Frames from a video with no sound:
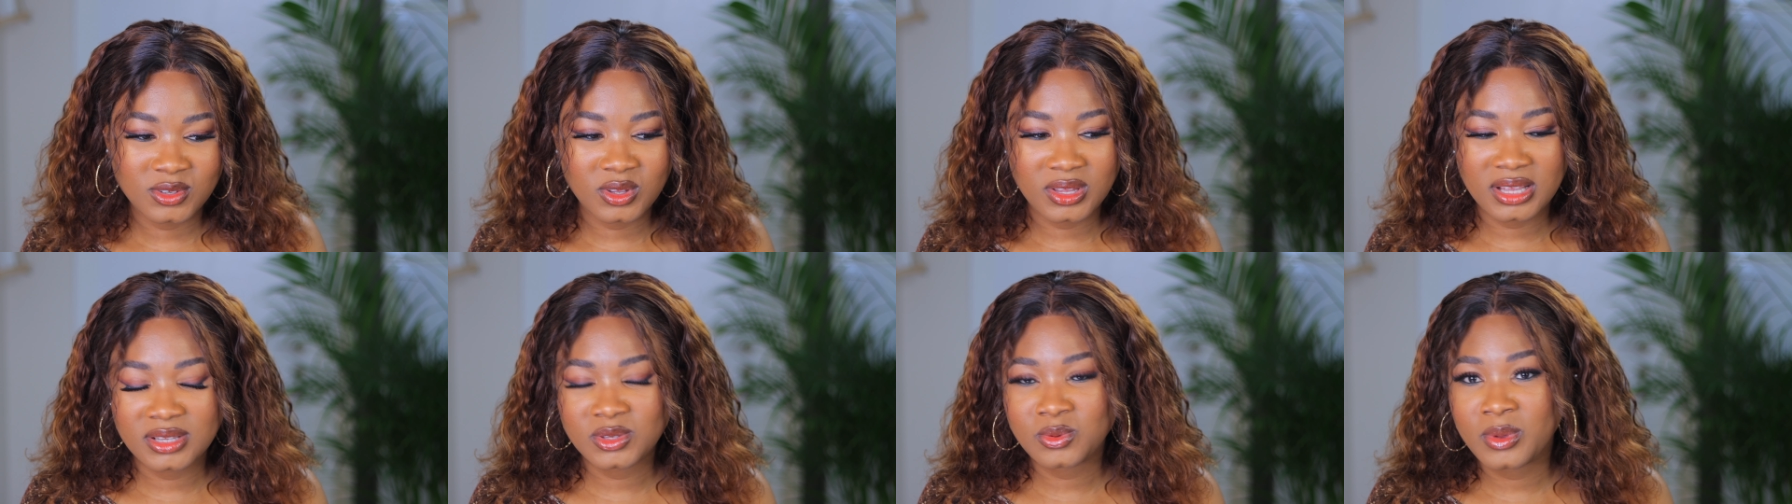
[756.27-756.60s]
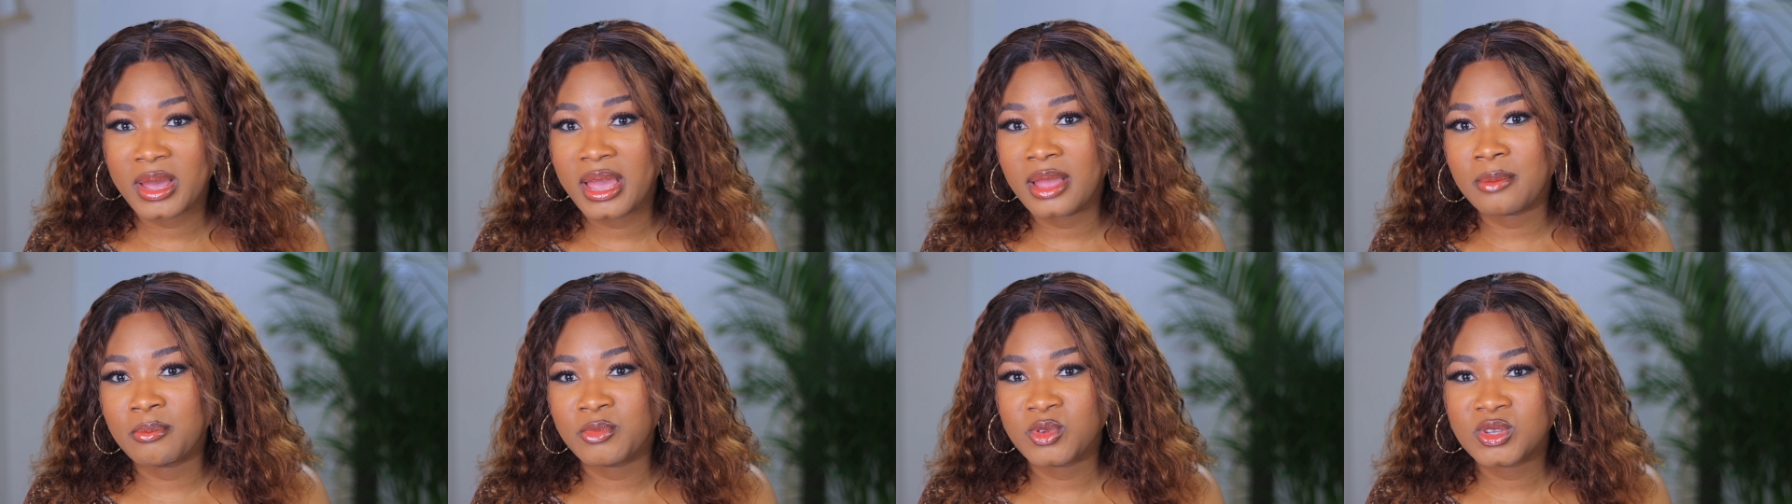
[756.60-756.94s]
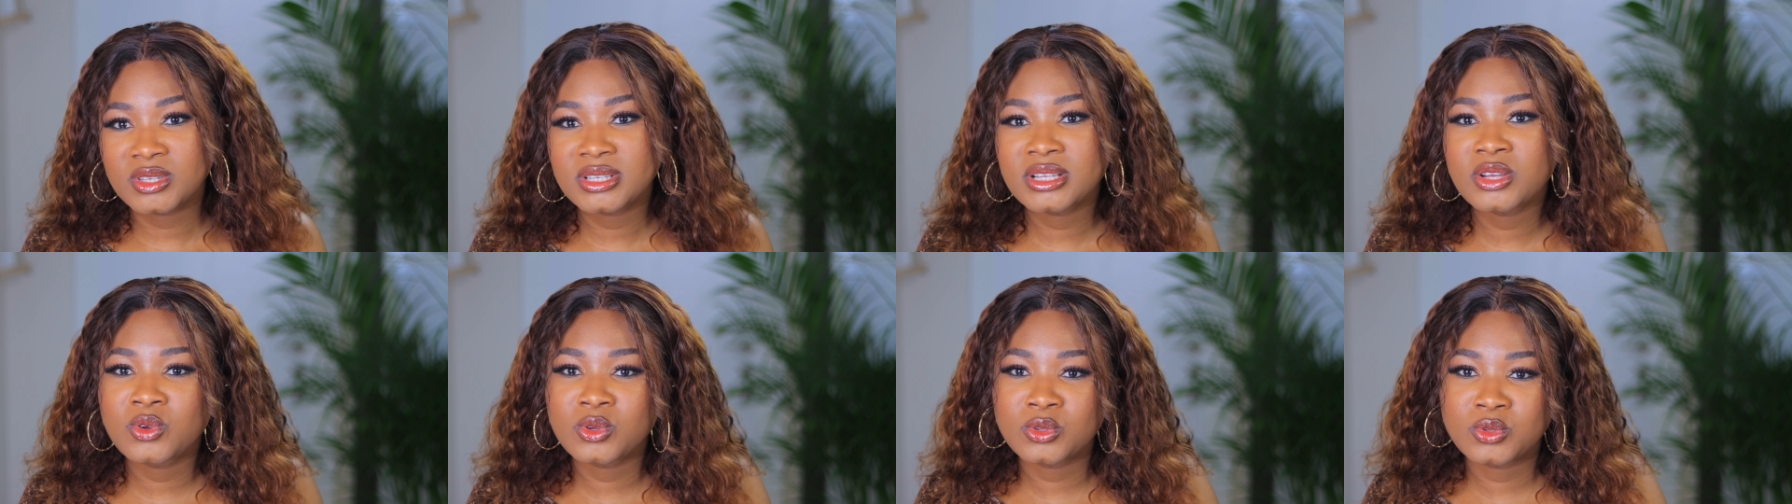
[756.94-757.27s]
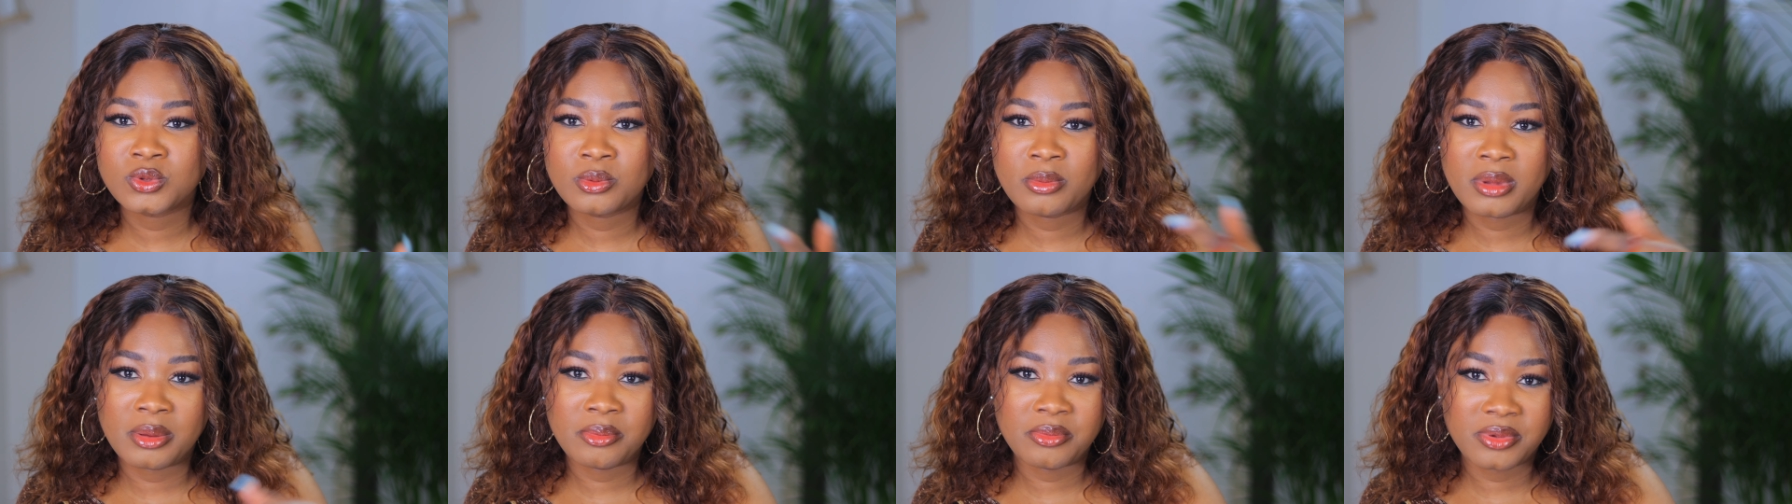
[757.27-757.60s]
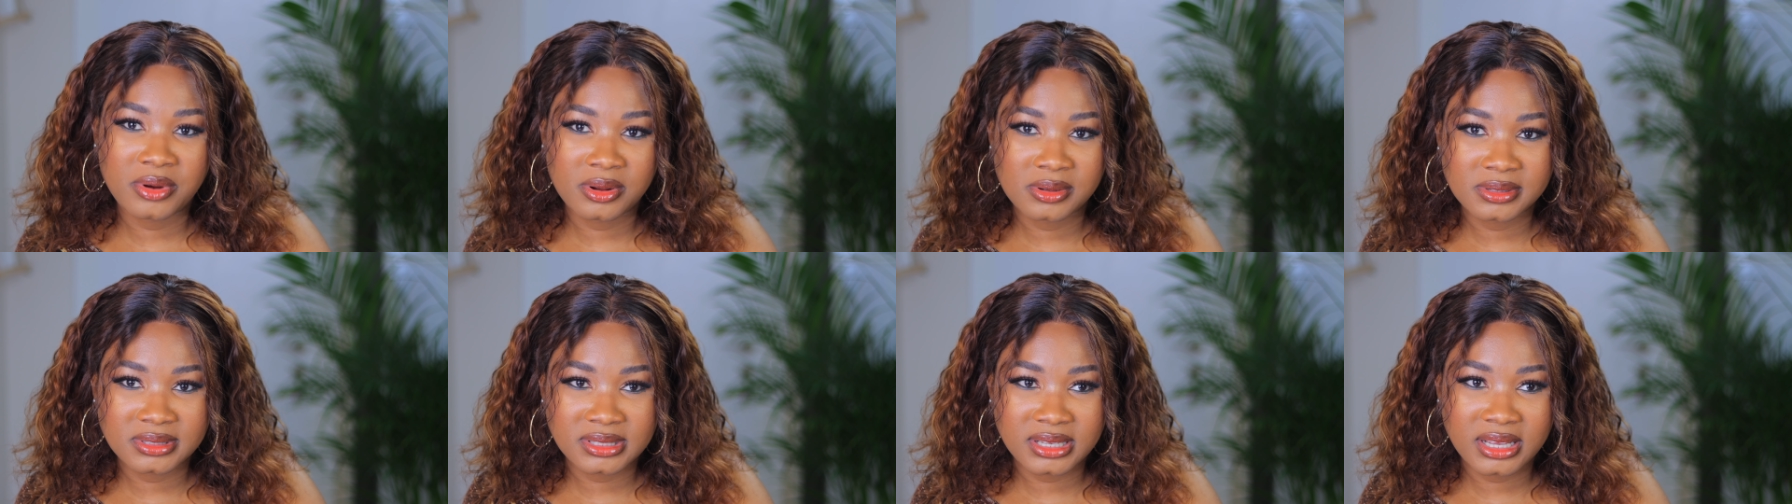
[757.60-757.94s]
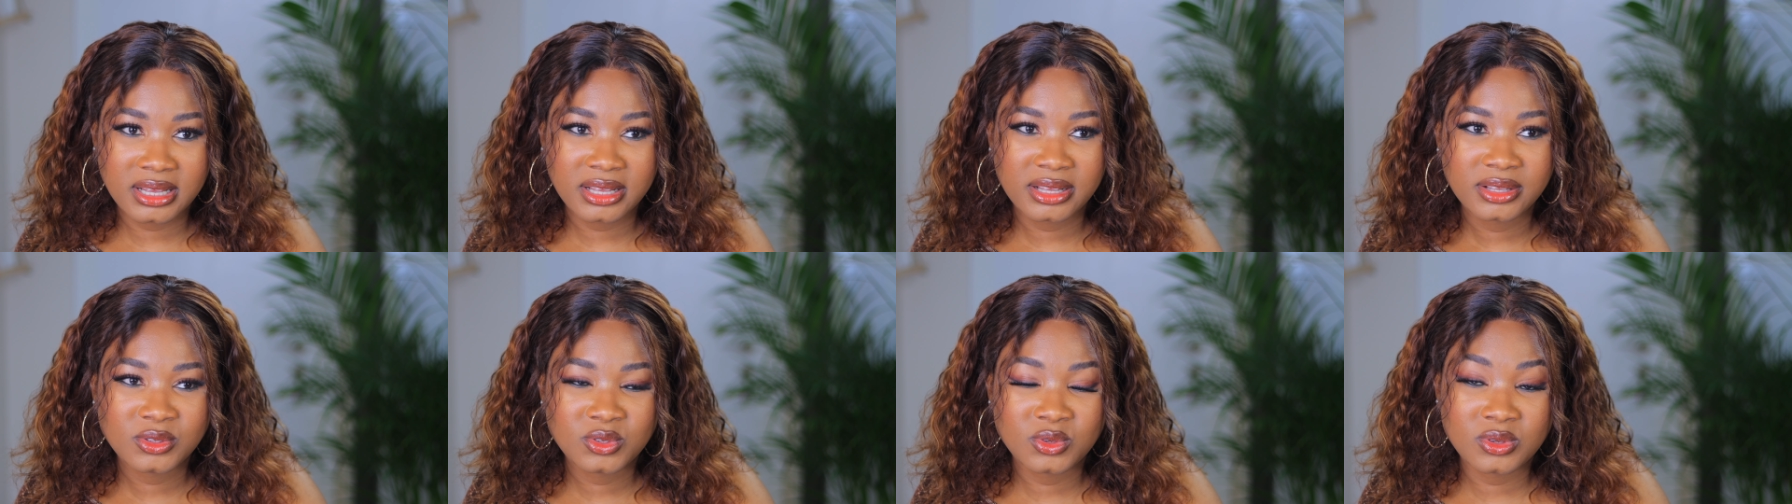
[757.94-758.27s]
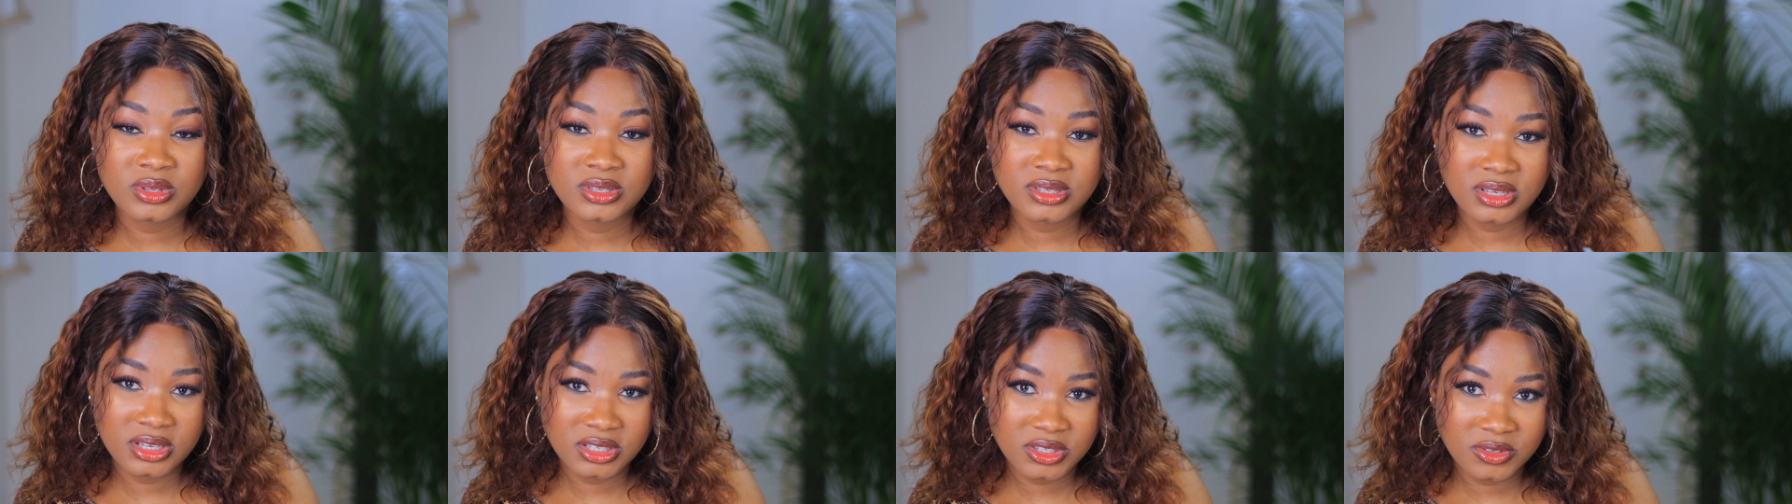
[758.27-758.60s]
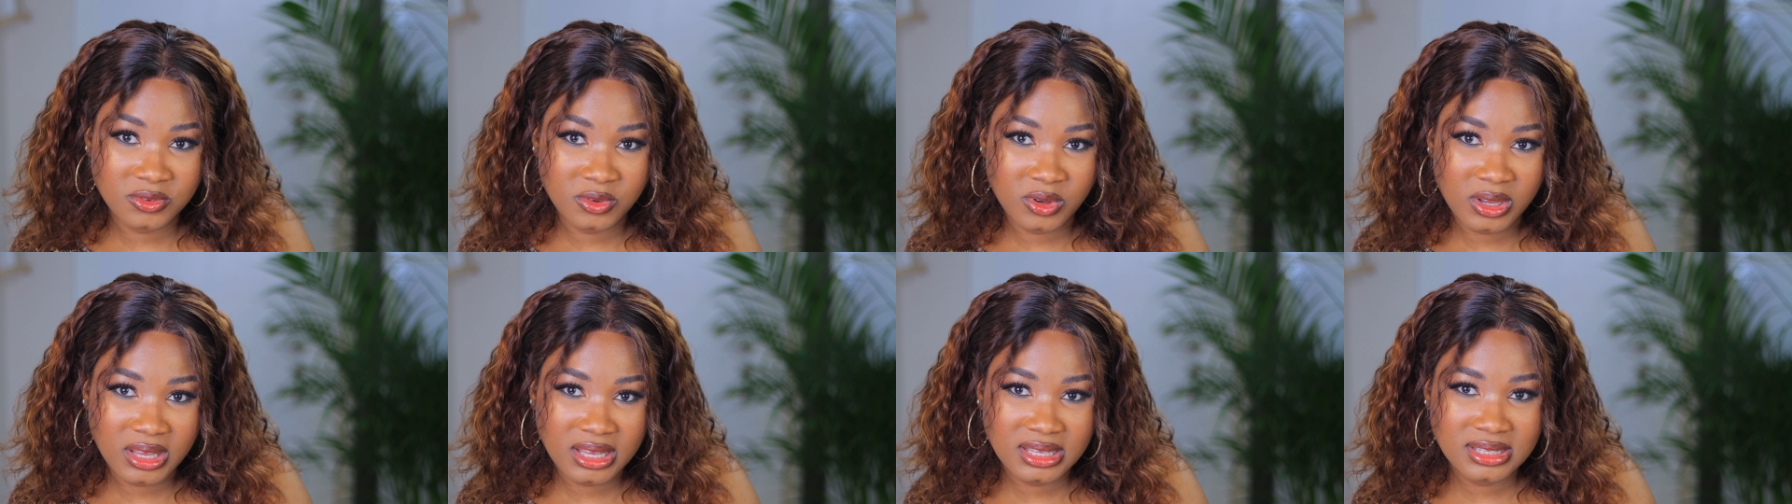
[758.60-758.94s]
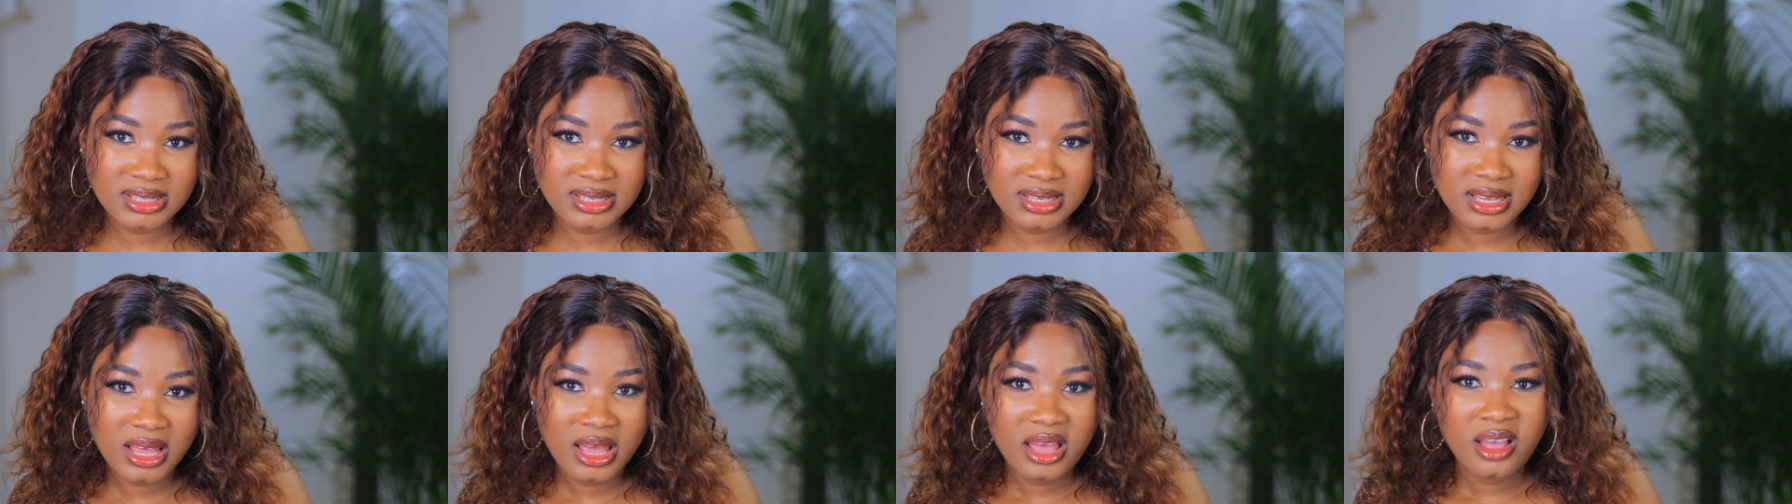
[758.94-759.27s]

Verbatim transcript: So that's why I mostly go to my browser to search for it